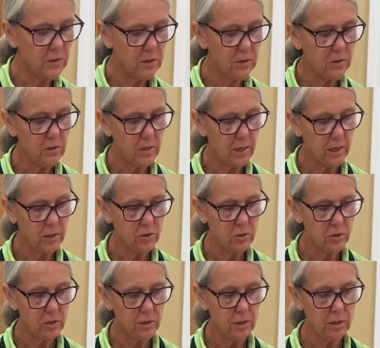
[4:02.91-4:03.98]
is
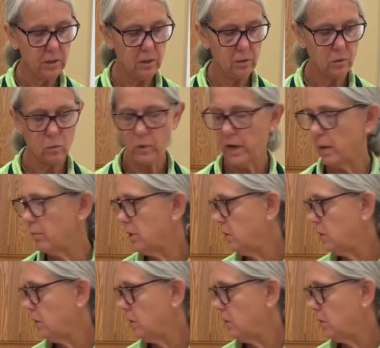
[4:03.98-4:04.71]
actually ramen